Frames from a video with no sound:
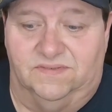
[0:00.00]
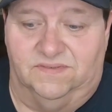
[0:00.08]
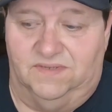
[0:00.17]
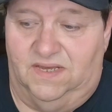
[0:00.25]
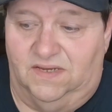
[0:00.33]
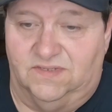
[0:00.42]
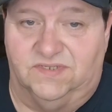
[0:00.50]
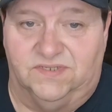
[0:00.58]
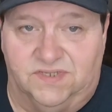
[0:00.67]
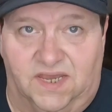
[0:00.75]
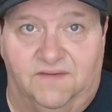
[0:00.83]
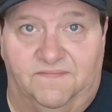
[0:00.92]
How
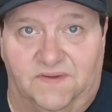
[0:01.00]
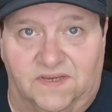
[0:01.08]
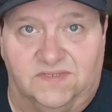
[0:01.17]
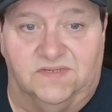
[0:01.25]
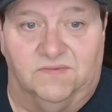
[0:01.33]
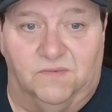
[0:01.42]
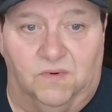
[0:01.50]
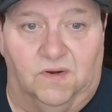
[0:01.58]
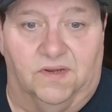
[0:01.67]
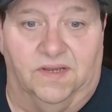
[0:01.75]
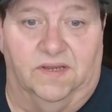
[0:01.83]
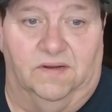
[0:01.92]
safe is it
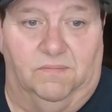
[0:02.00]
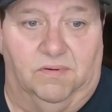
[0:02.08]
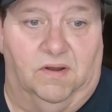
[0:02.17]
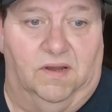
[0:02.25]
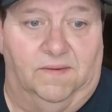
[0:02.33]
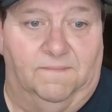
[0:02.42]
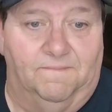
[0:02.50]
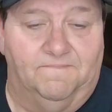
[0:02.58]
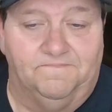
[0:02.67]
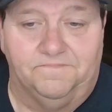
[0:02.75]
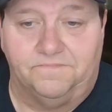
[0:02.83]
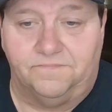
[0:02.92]
working abroad?
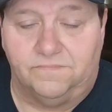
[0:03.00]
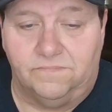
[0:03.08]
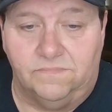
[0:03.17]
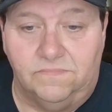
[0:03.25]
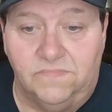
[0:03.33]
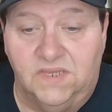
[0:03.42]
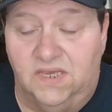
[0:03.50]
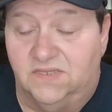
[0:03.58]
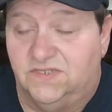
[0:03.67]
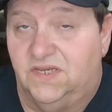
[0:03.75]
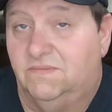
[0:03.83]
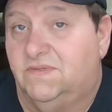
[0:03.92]
It
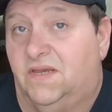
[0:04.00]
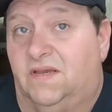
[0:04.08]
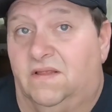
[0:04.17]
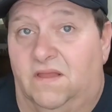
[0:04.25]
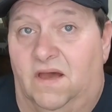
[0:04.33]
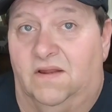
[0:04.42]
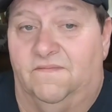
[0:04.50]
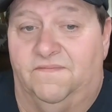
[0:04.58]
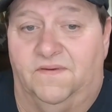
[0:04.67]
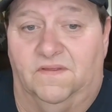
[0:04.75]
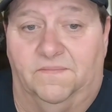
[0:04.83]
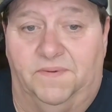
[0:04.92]
seems like a lot of
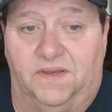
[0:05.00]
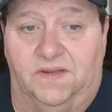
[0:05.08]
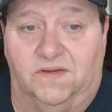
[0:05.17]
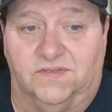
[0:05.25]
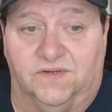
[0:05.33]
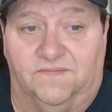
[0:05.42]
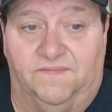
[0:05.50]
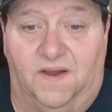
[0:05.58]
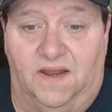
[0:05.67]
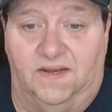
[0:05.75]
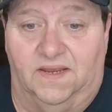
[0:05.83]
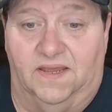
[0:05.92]
Filipinos are
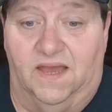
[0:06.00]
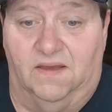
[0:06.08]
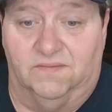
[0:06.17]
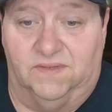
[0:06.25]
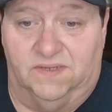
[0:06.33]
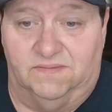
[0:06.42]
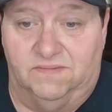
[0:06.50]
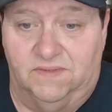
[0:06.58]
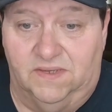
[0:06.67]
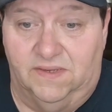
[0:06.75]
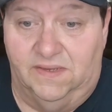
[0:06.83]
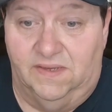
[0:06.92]
finding out that,
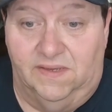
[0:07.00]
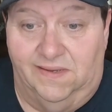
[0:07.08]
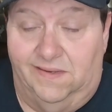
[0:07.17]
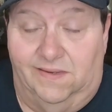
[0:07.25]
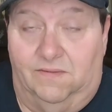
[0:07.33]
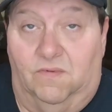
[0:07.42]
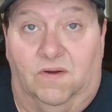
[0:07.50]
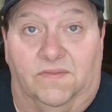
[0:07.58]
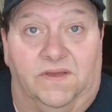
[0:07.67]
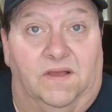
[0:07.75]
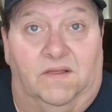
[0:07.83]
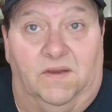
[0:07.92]
well,
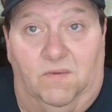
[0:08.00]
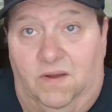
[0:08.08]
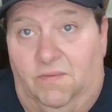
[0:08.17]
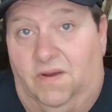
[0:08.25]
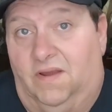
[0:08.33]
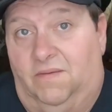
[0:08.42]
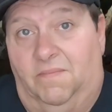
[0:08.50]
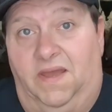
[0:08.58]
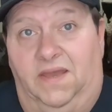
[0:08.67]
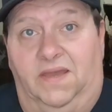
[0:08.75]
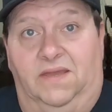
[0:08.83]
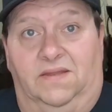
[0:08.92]
the only way we're going to
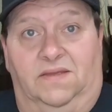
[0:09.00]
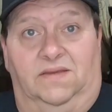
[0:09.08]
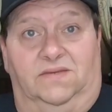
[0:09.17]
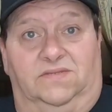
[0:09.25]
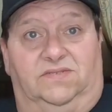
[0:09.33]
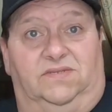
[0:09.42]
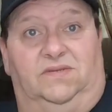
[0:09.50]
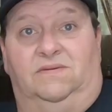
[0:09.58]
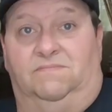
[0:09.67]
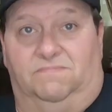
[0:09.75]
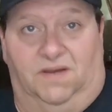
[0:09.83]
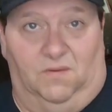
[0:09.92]
make it is
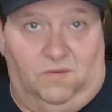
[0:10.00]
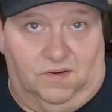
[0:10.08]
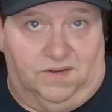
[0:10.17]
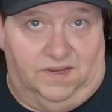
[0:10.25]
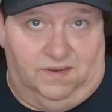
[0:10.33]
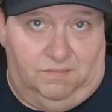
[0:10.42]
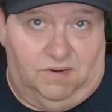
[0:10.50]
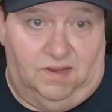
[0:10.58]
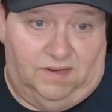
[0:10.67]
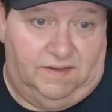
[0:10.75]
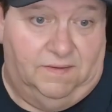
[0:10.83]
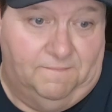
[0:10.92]
by working
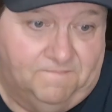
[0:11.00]
abroad.